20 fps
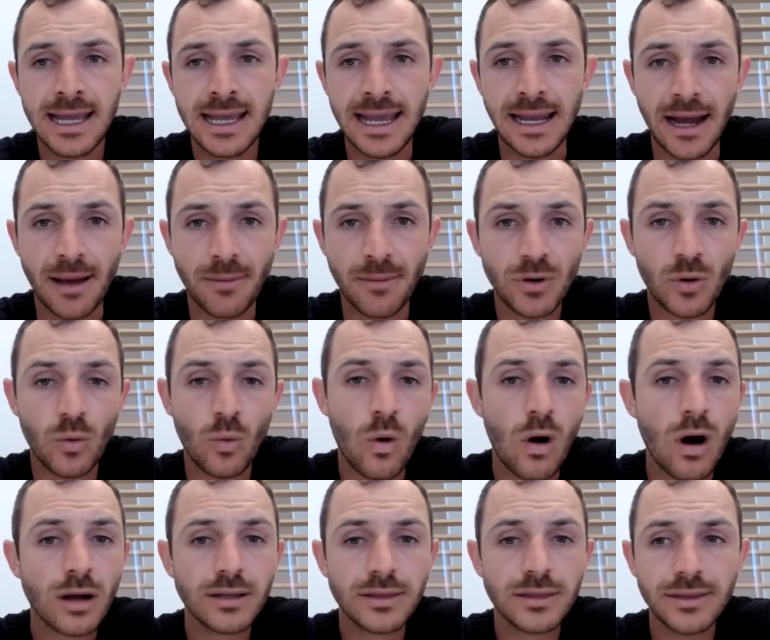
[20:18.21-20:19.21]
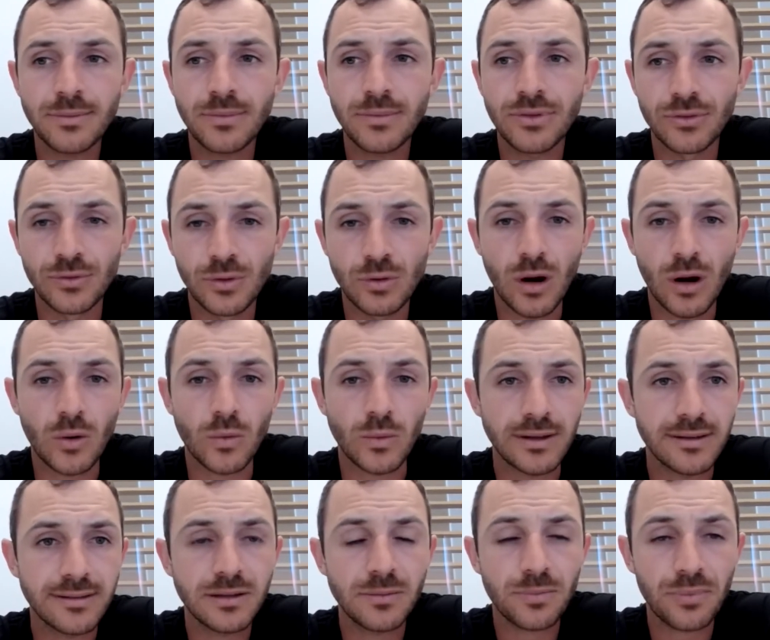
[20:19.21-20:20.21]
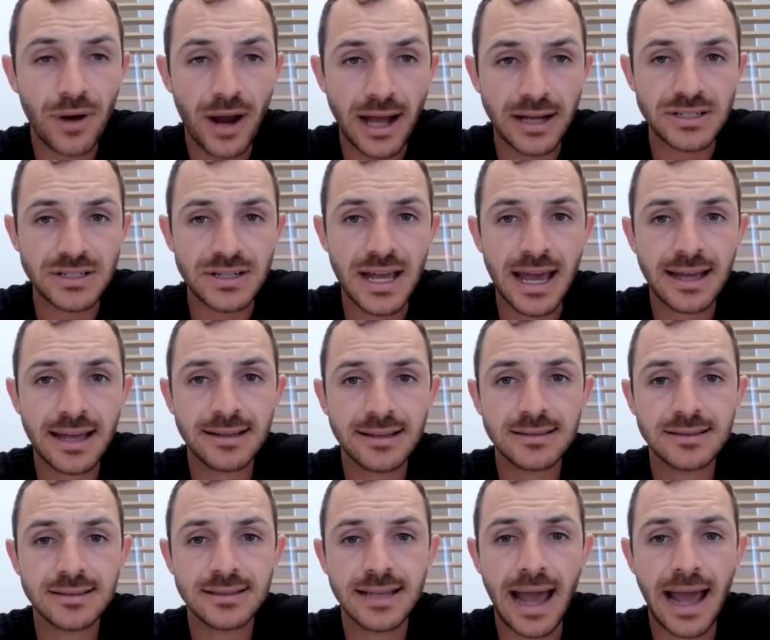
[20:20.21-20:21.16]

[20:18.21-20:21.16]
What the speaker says: And I'm going to walk them through our recent projects,